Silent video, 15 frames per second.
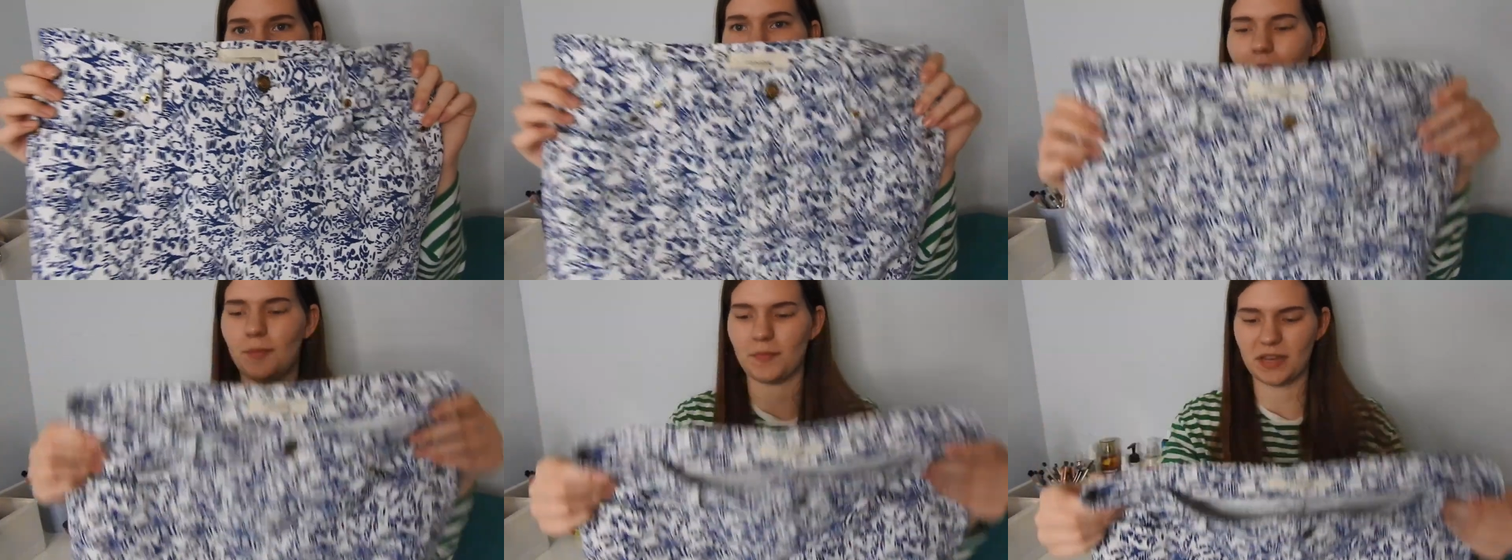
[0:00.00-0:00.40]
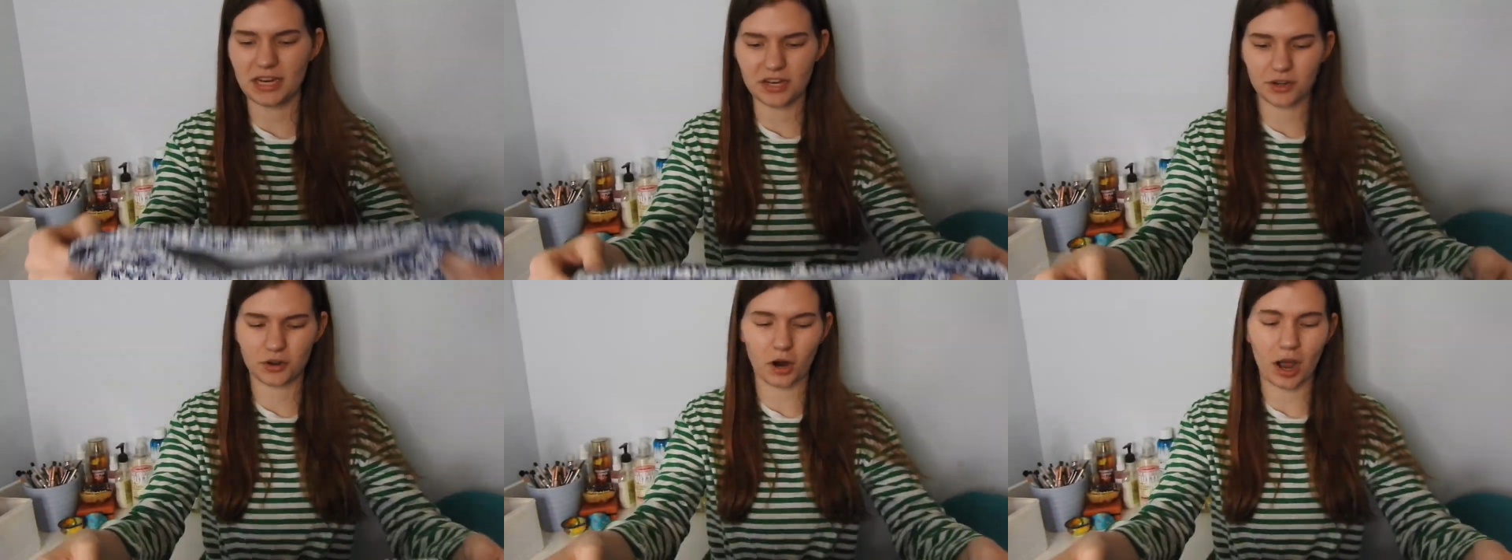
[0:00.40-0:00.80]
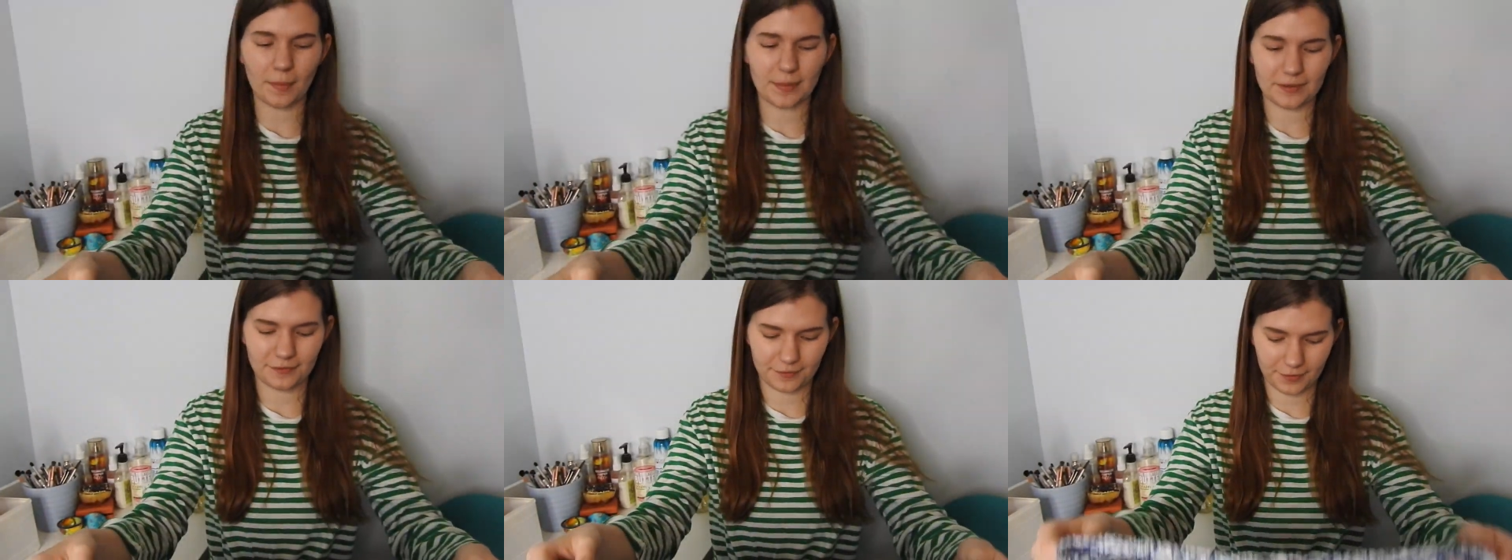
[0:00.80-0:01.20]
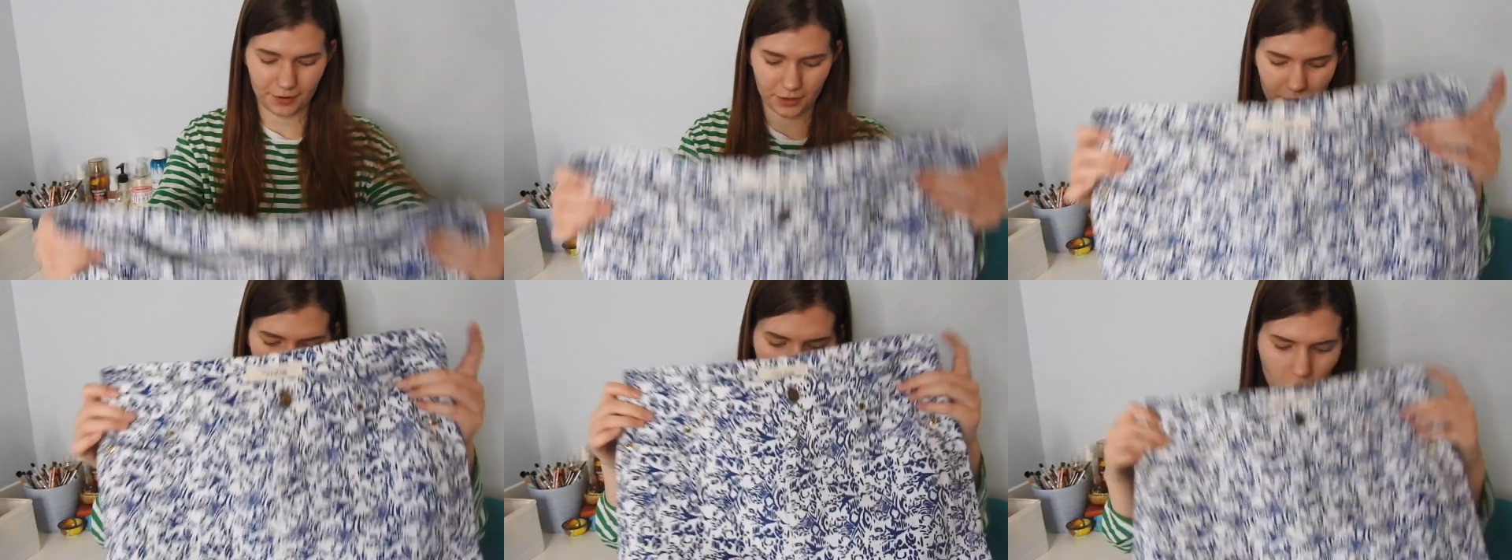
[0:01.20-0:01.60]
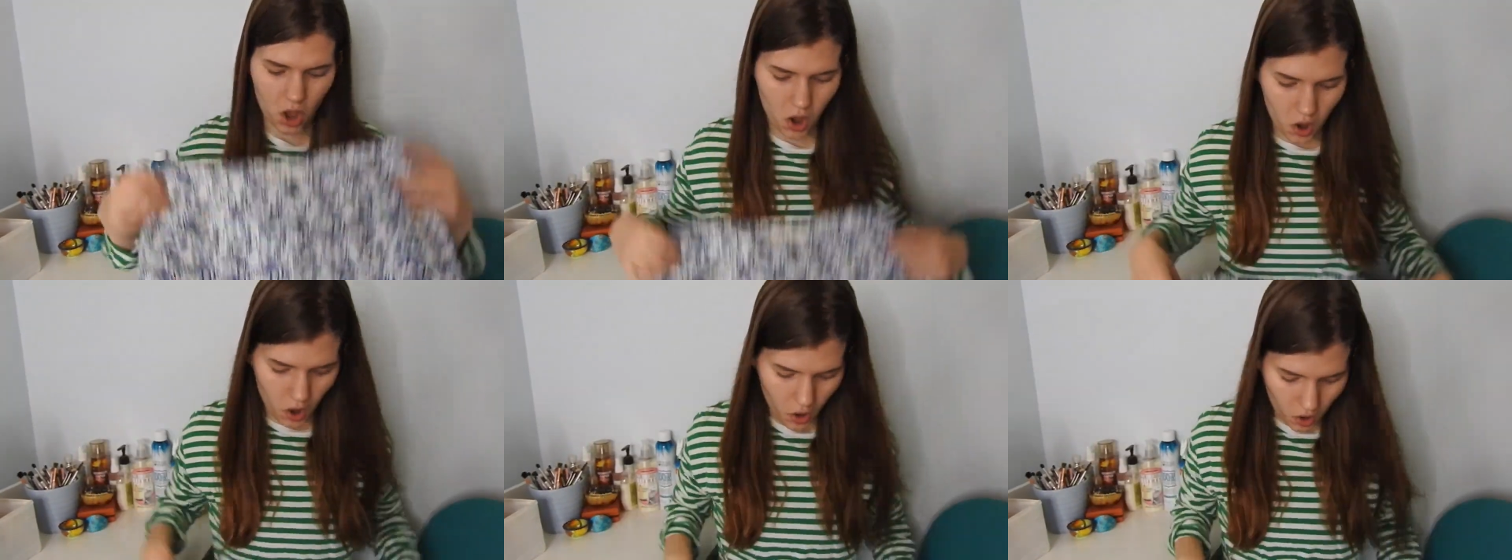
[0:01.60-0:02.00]
and I've been meaning to crop it for
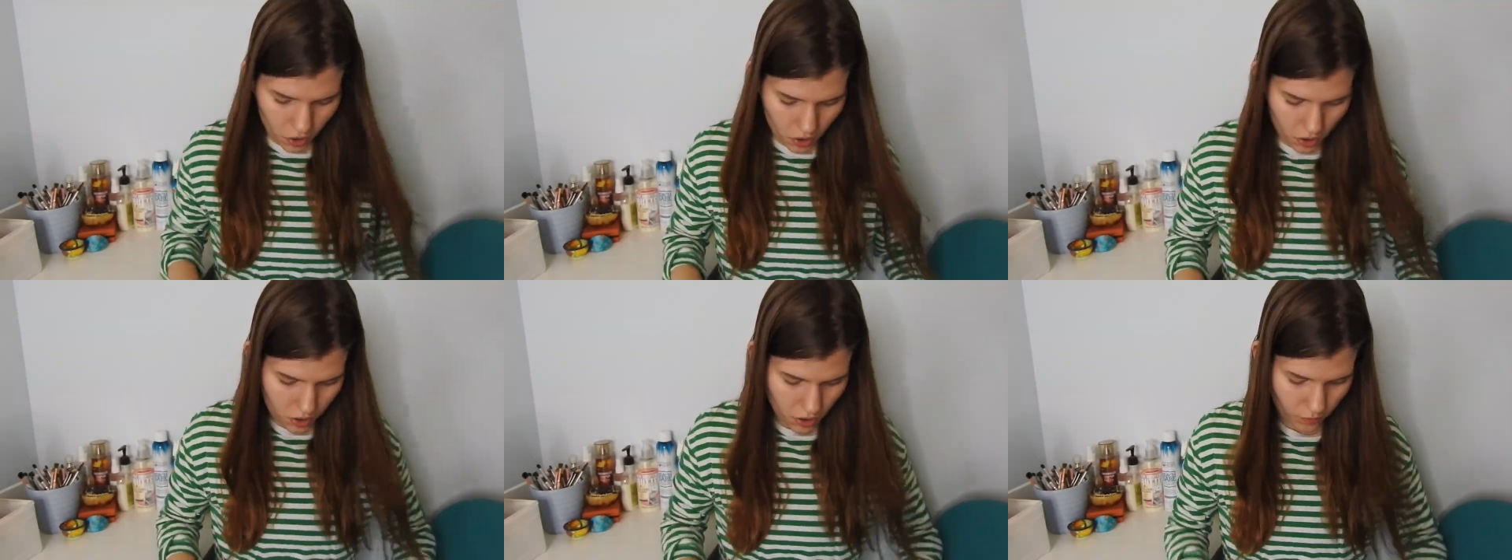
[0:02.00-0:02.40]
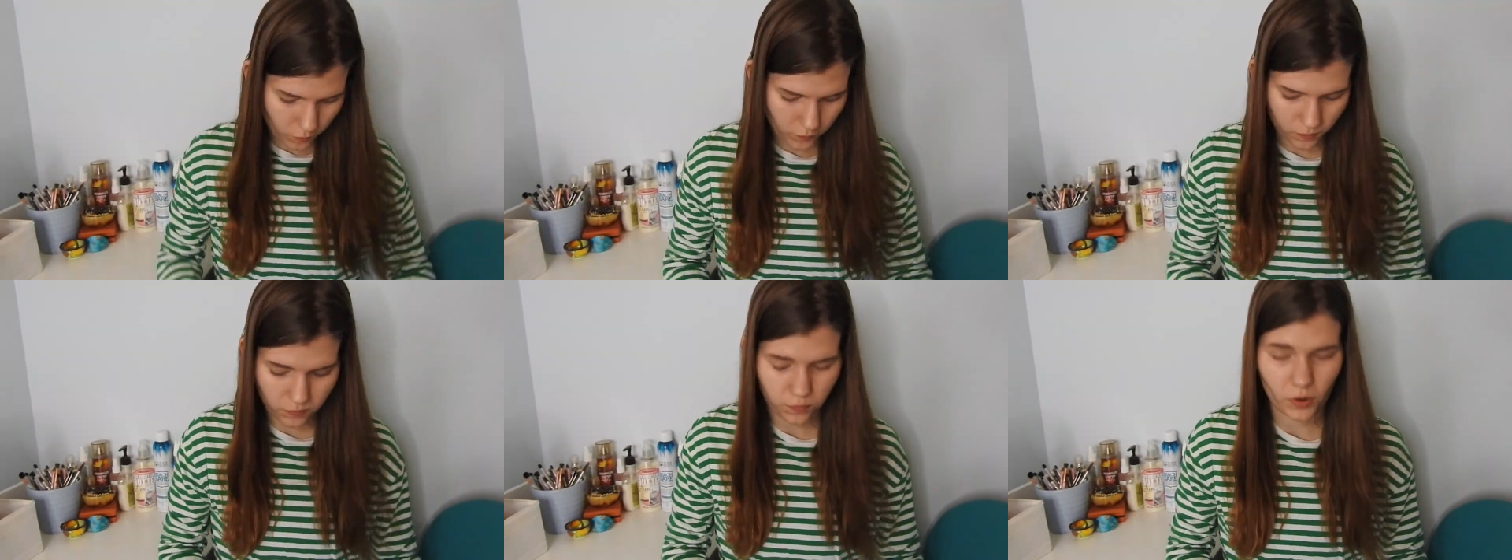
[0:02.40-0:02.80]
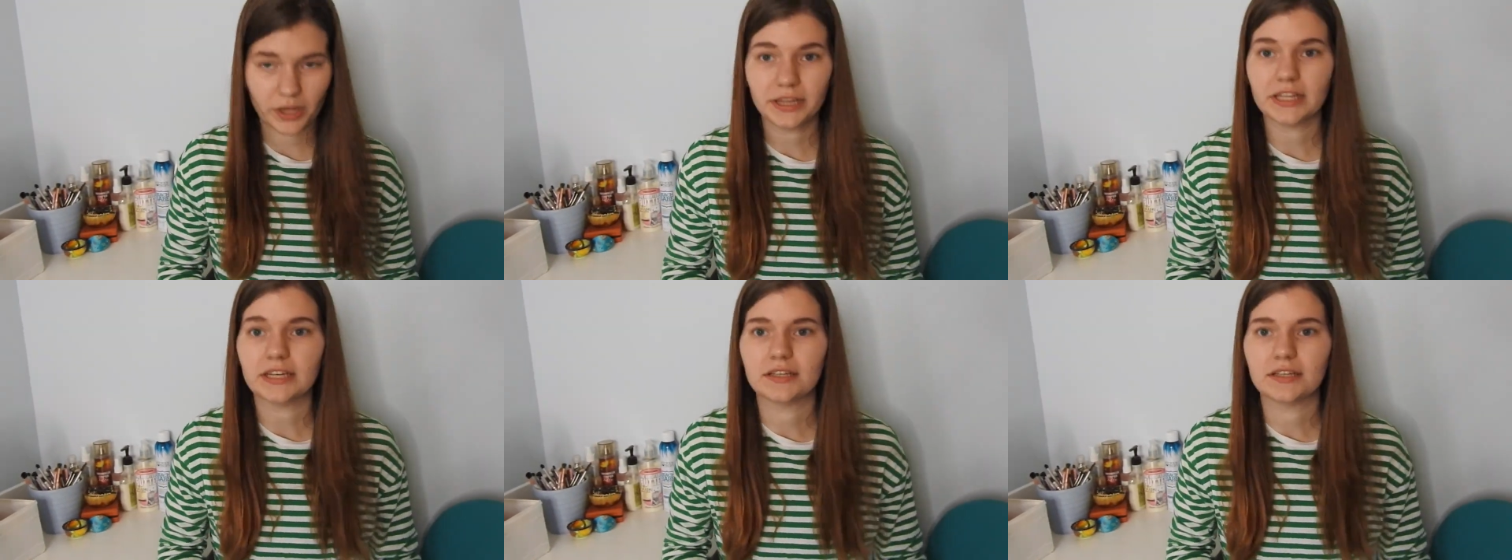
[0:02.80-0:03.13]
what,